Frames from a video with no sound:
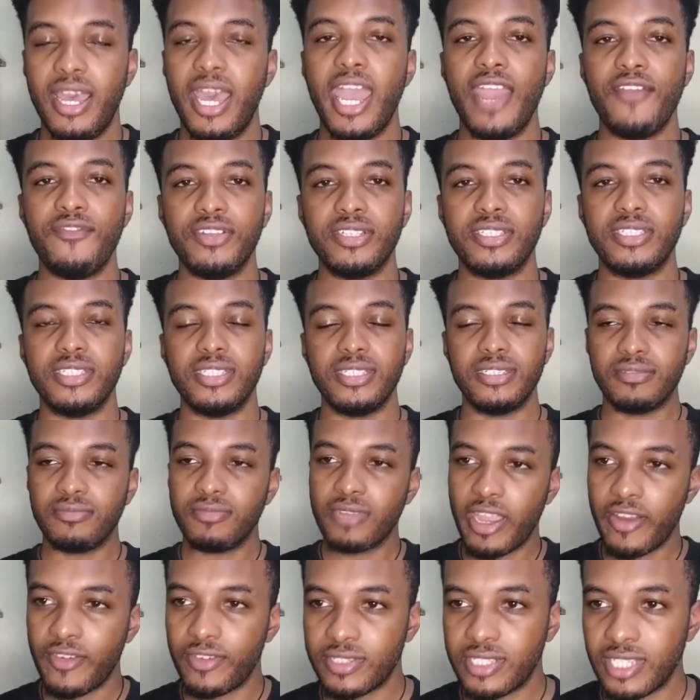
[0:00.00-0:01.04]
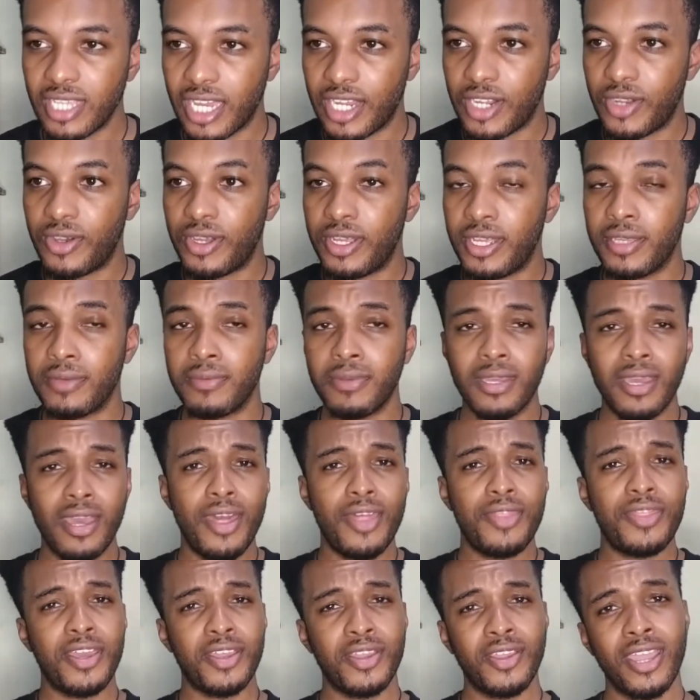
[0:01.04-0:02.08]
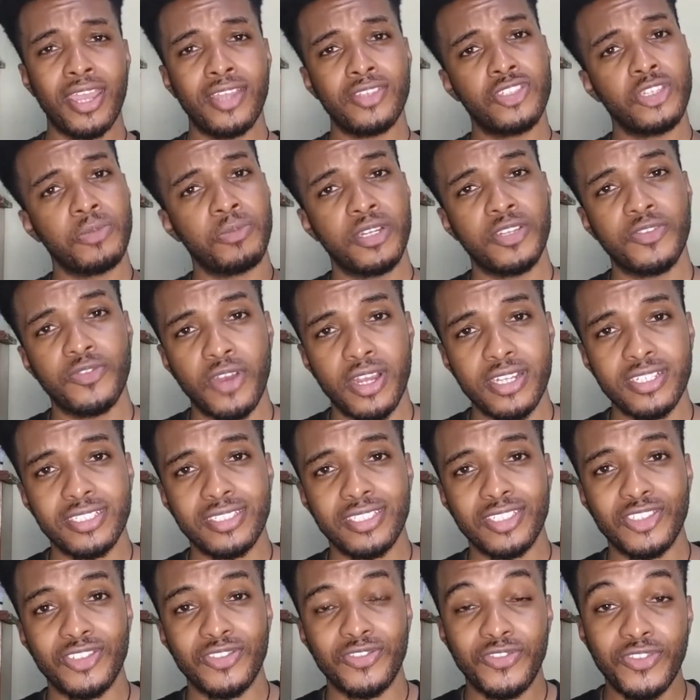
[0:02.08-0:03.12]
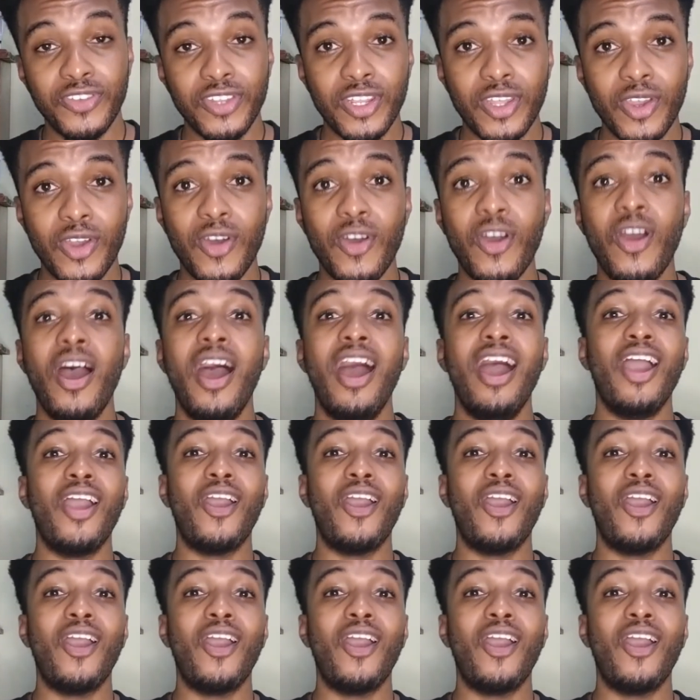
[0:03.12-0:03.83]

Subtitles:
Everything. Everything annoying. Thank you guys so much for watching this video.